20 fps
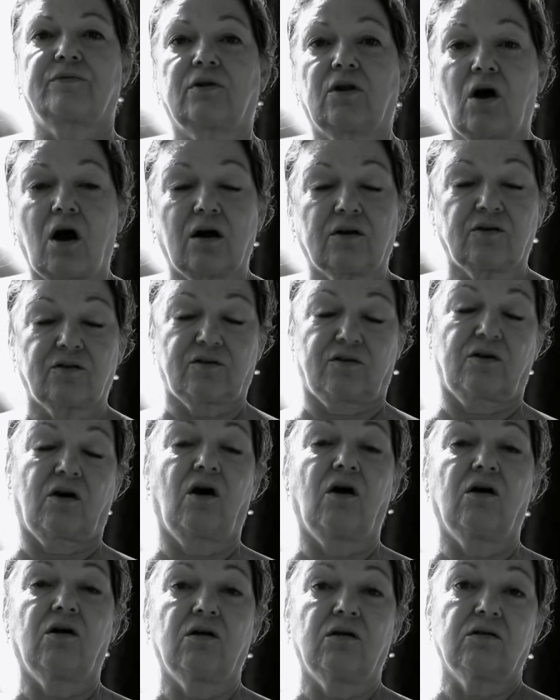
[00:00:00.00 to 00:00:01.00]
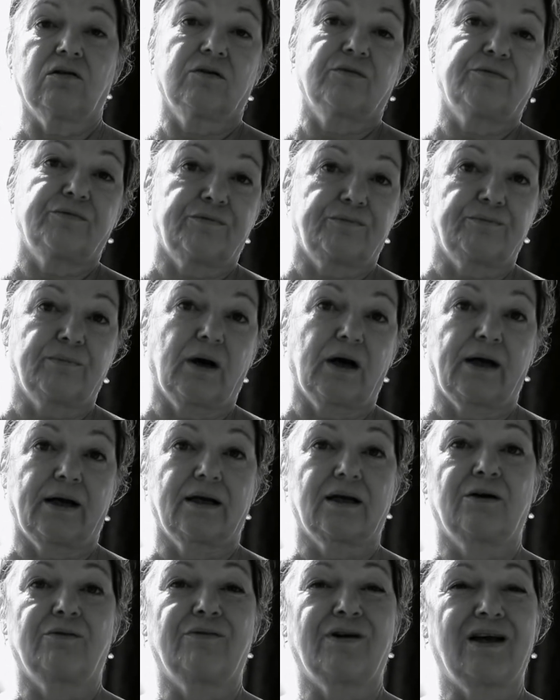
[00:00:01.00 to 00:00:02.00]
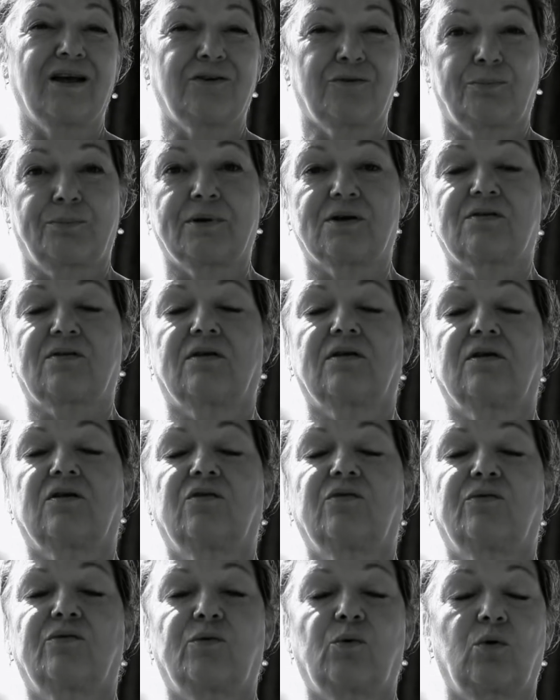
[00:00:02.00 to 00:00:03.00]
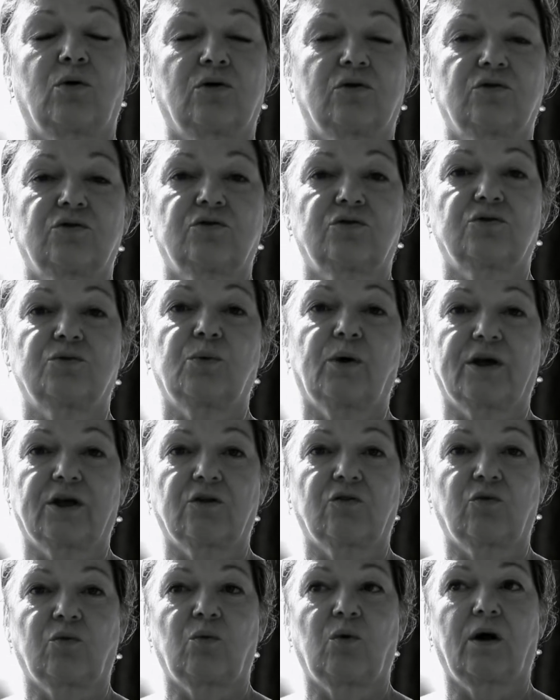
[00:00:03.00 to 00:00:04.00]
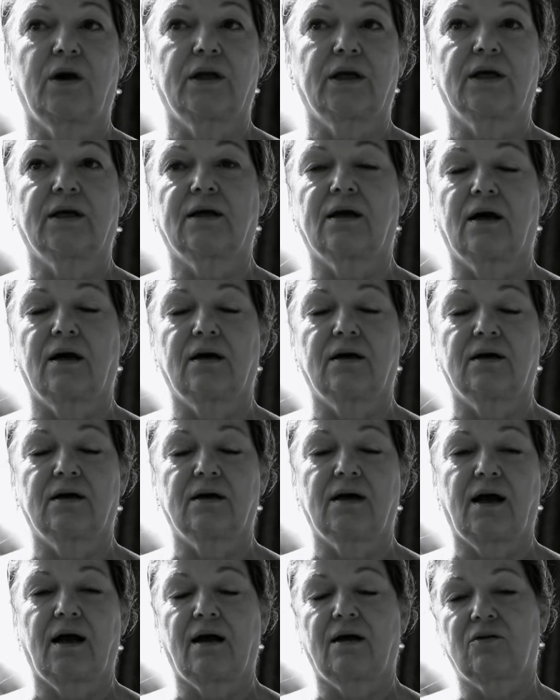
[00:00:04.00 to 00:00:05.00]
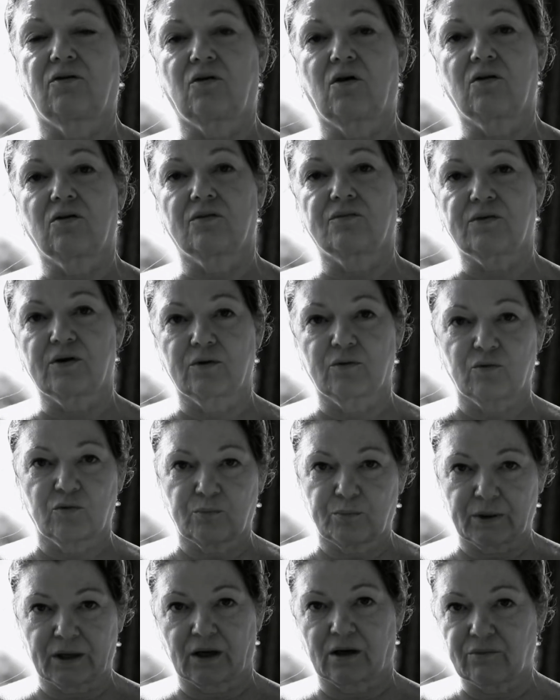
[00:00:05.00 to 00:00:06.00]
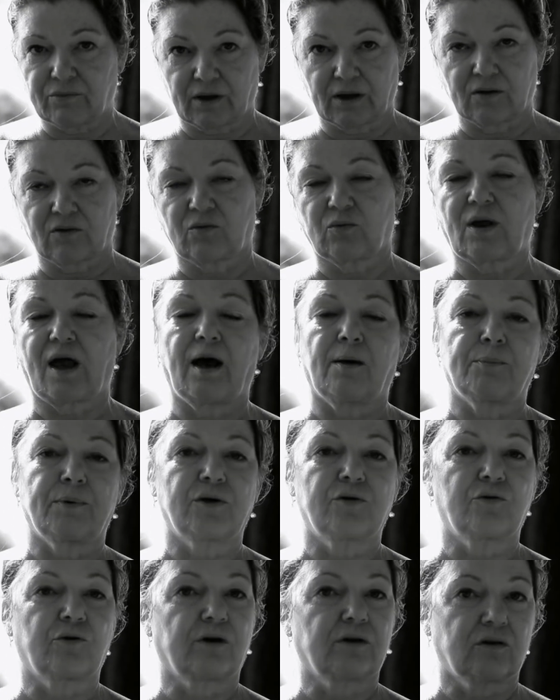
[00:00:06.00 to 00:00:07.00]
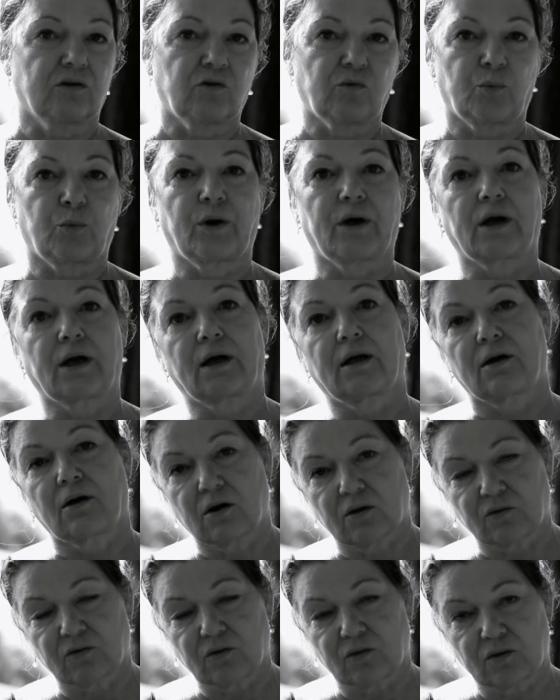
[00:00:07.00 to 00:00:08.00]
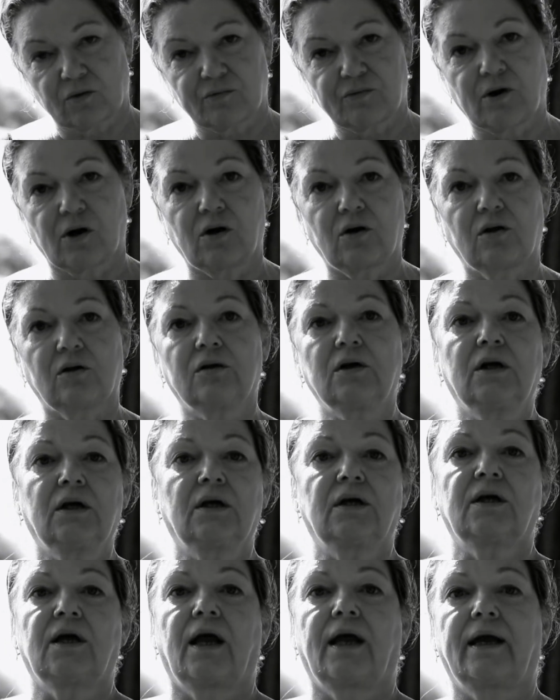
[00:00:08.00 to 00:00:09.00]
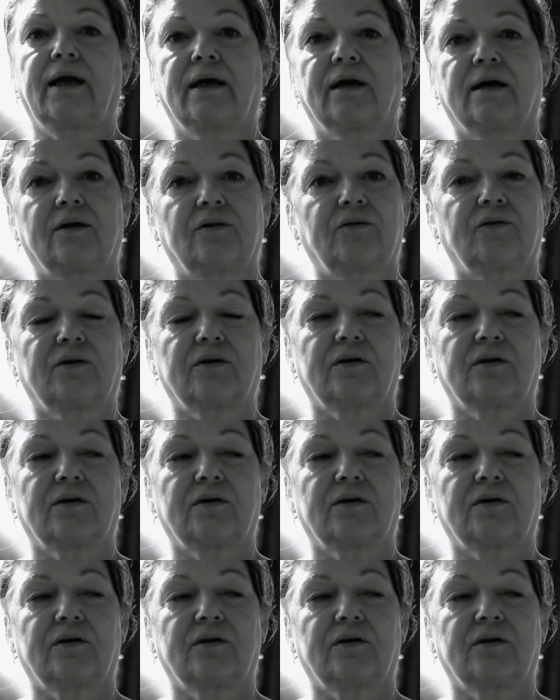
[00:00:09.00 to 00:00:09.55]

lost all of my event business for 2020 as all of those big events happened during the spring and also the fall. And